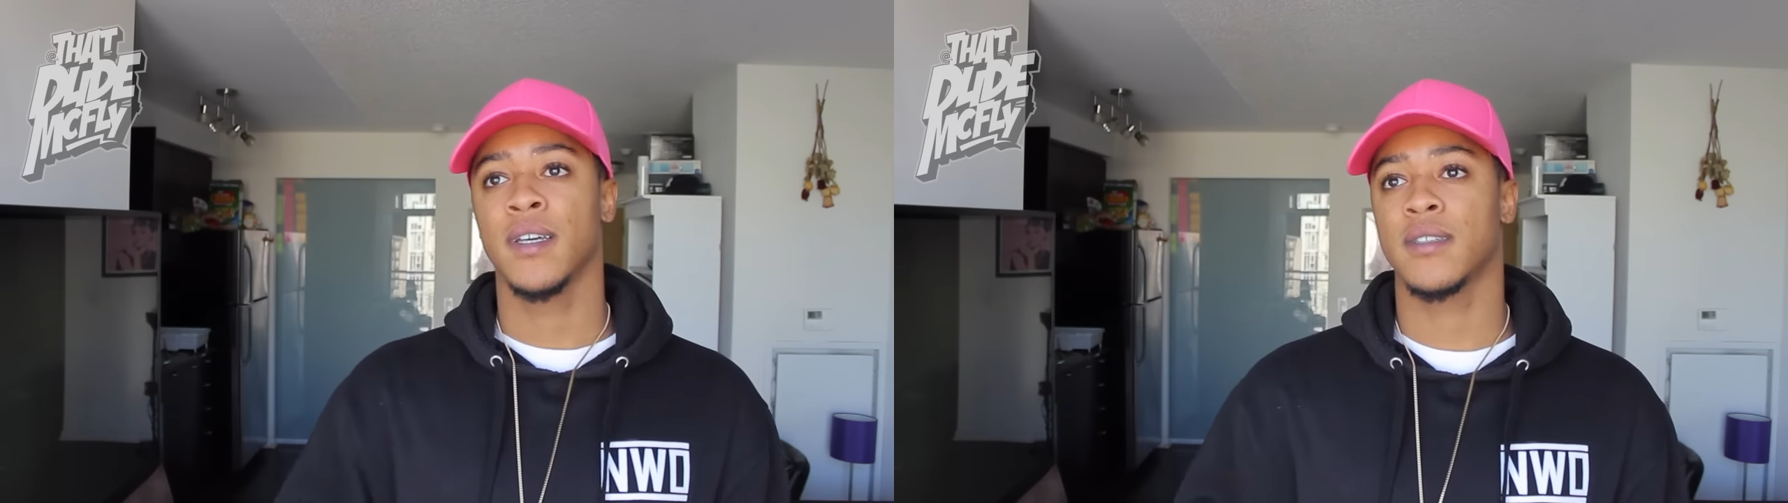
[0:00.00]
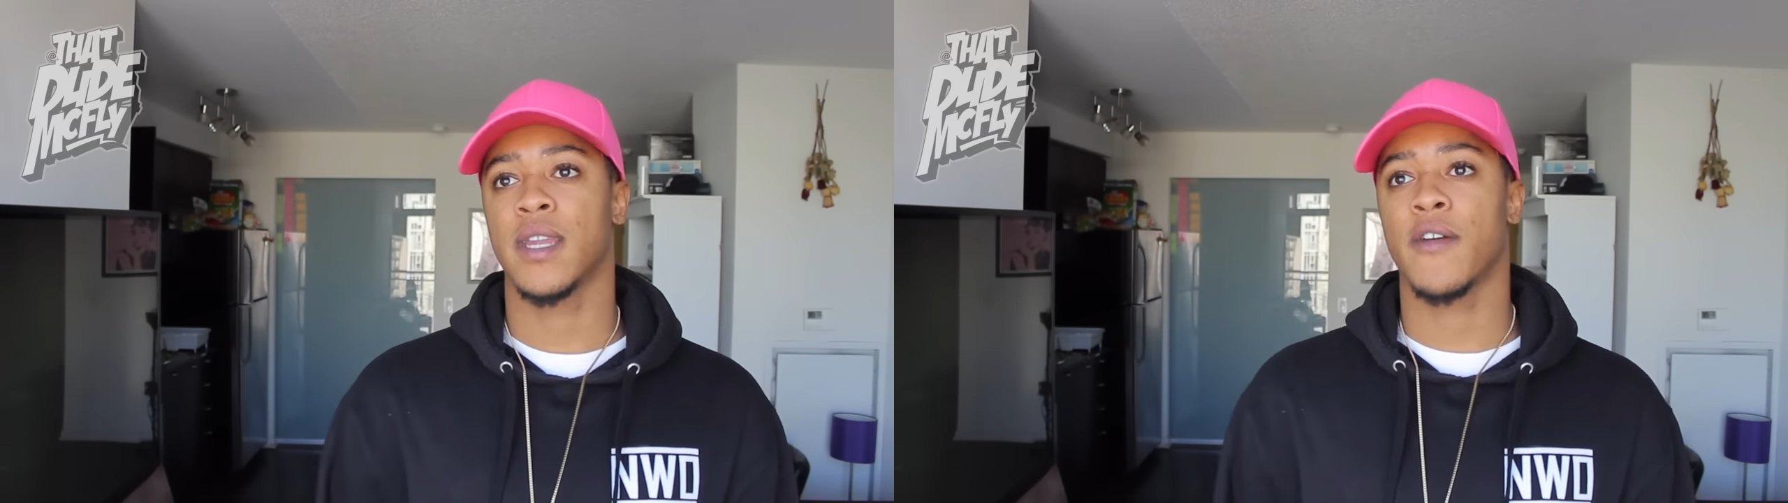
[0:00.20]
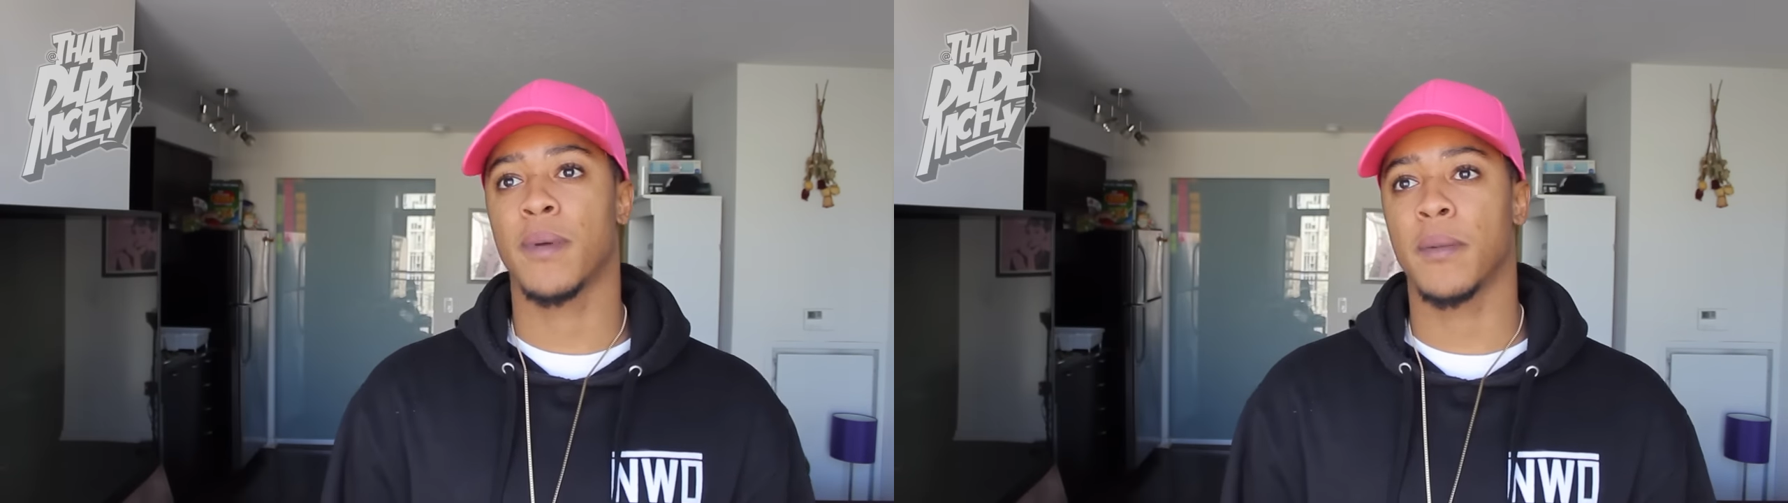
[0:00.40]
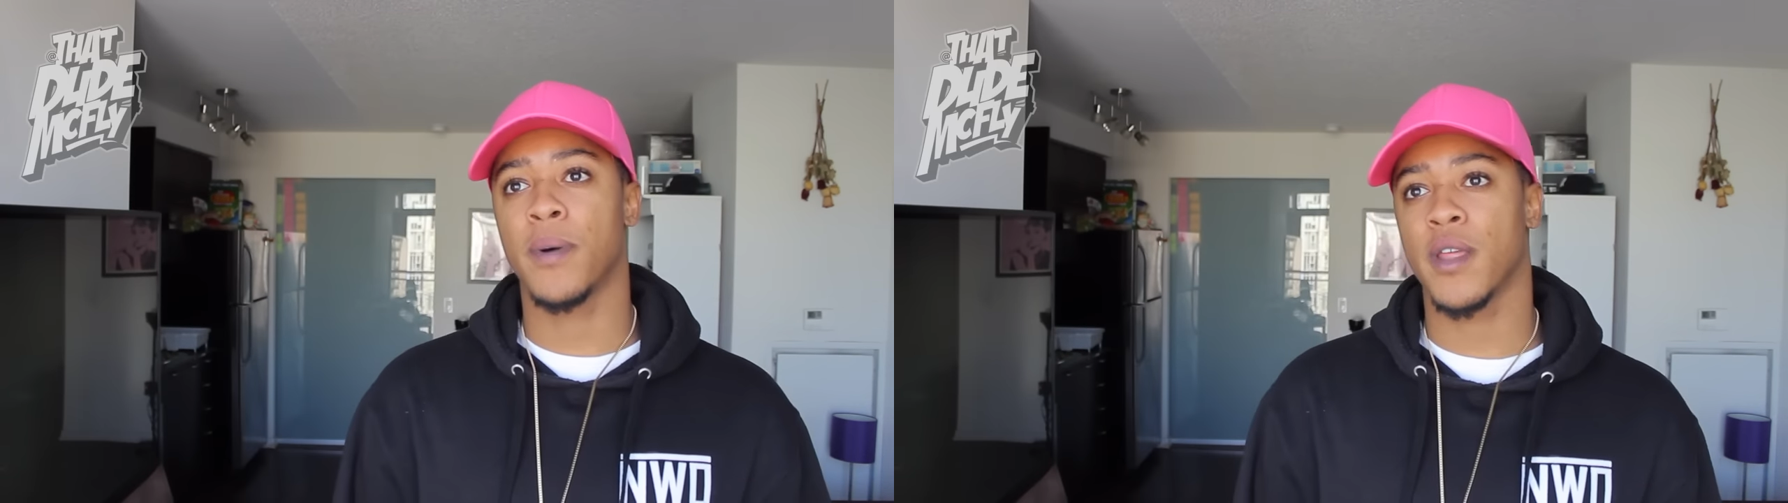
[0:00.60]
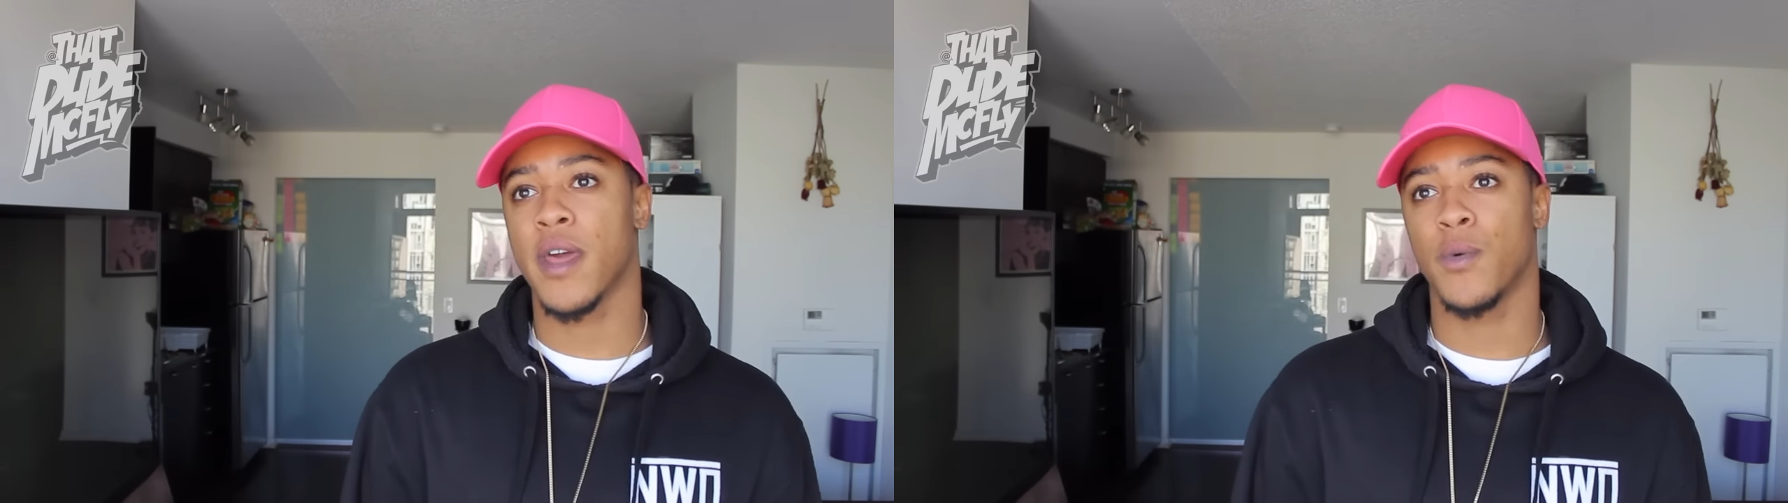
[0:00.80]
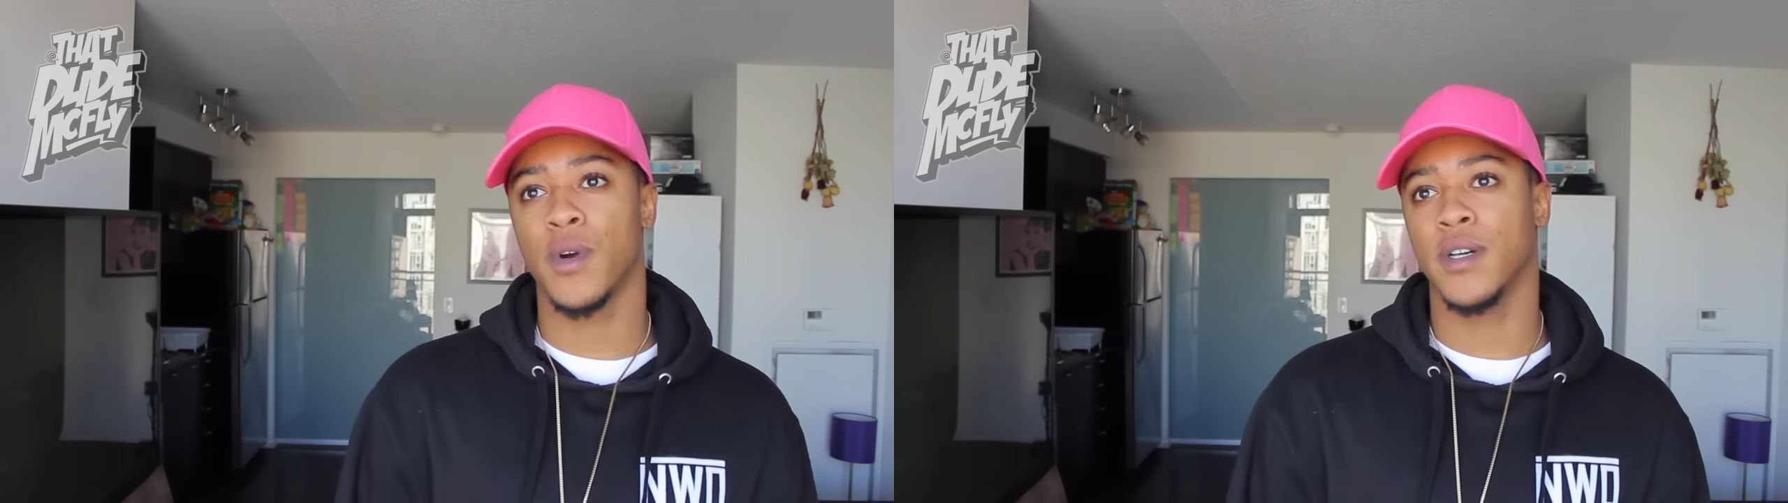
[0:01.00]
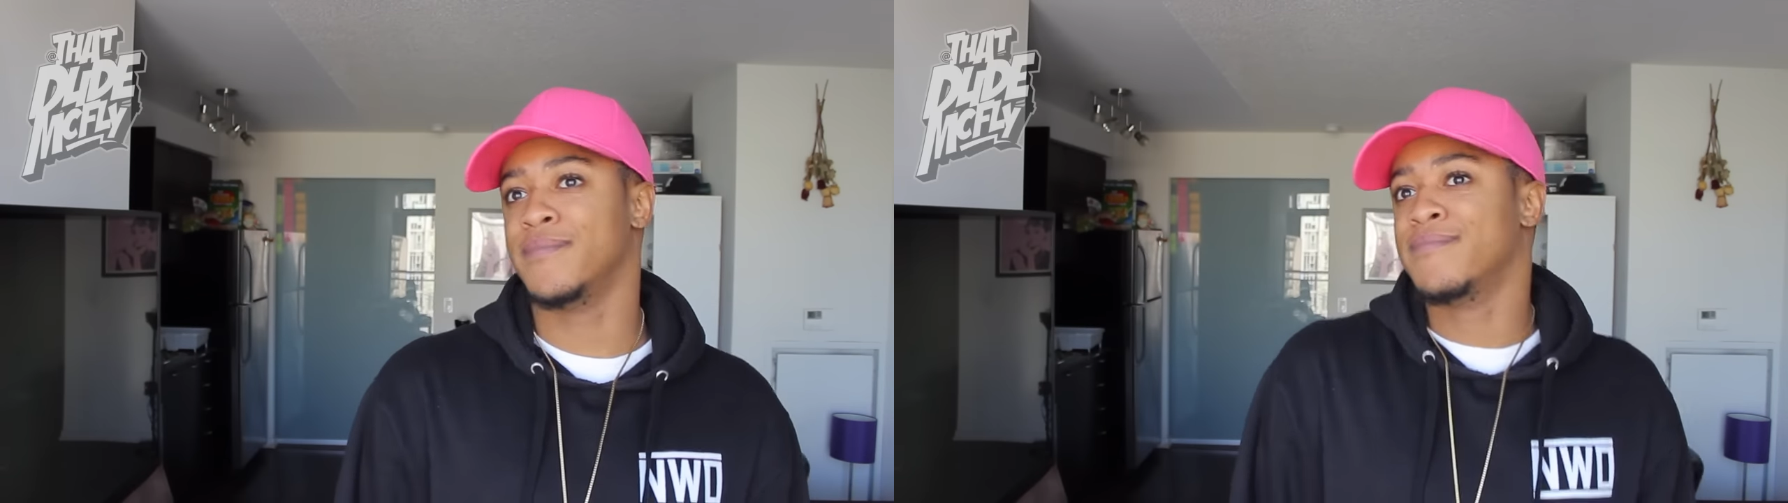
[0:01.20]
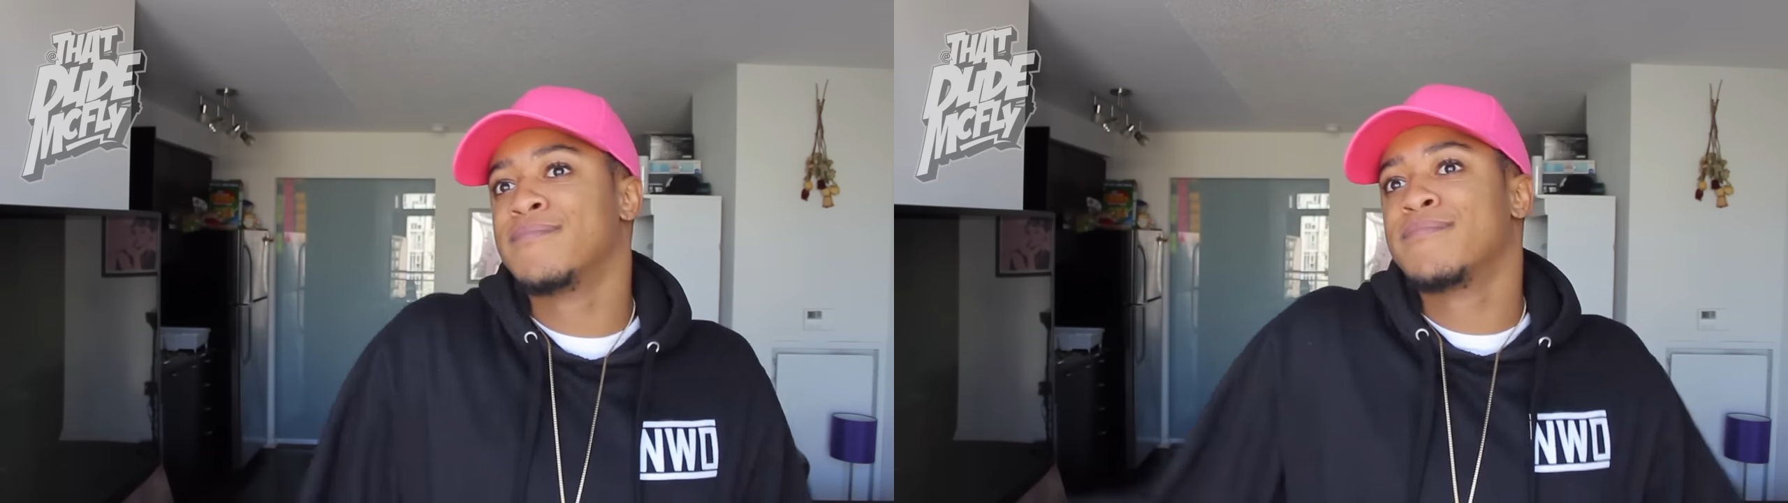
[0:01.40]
So you've never been a part of that world.